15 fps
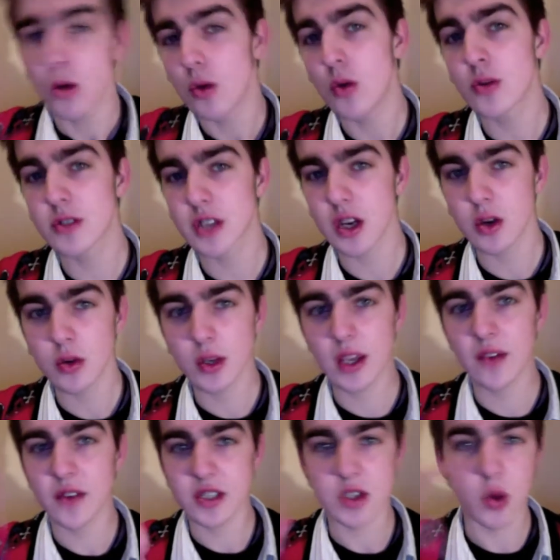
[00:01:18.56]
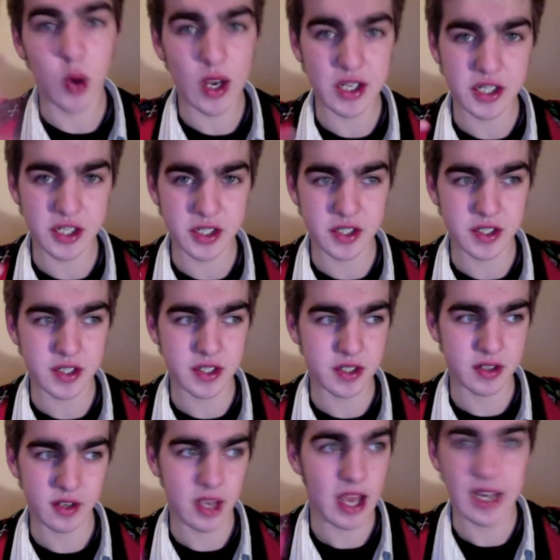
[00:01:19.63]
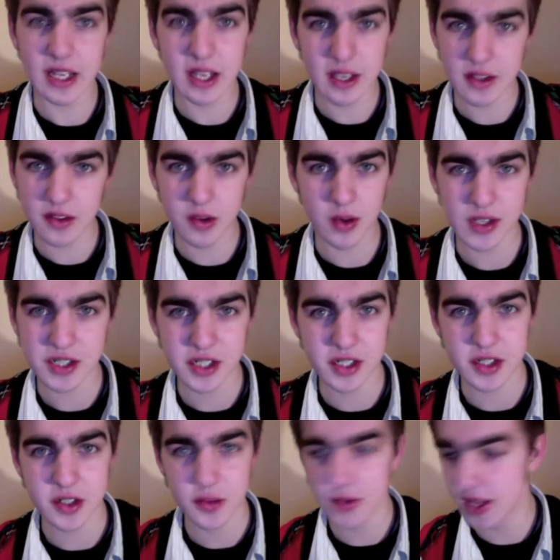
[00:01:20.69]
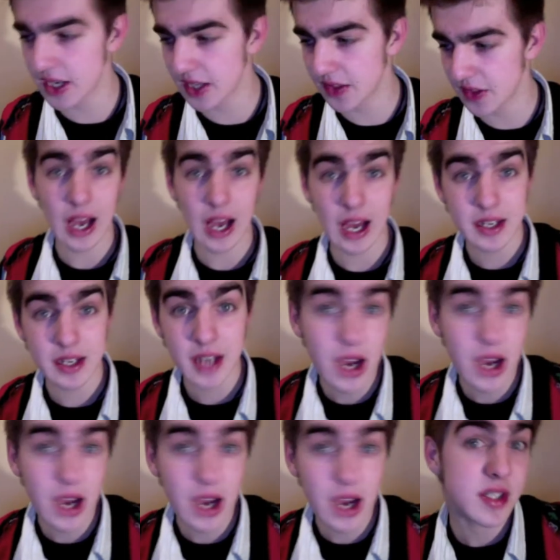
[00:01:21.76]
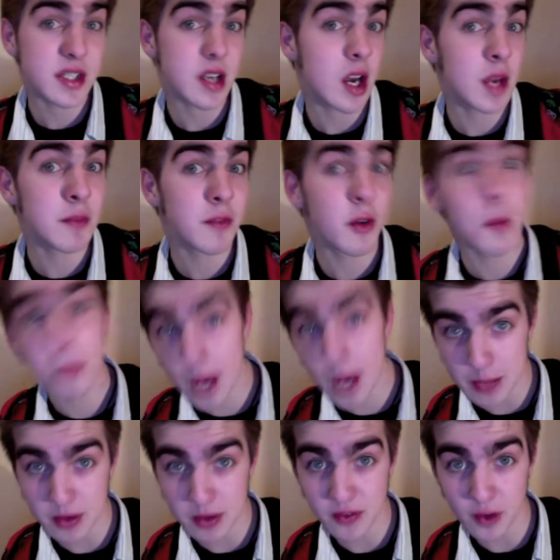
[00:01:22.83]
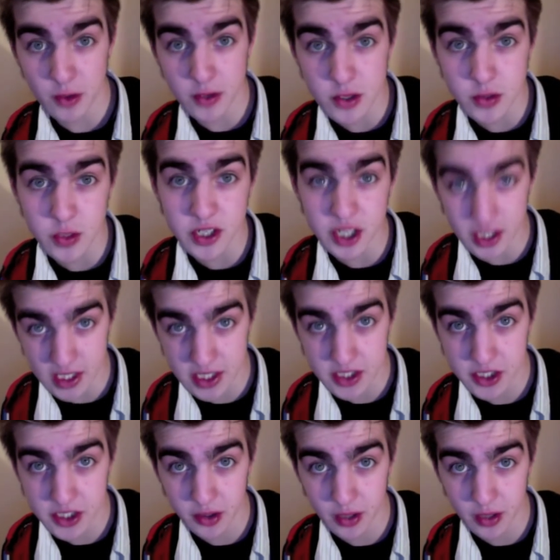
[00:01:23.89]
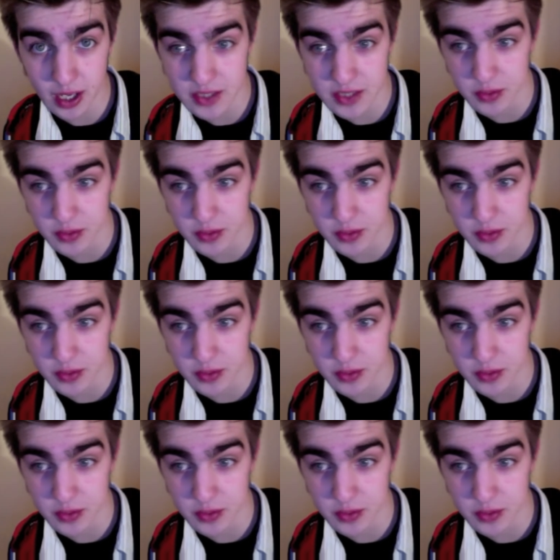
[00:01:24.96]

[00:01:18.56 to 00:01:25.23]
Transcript: Also, give us questions. Any question to do with anything. And now it's time for baby photos, which I didn't show you last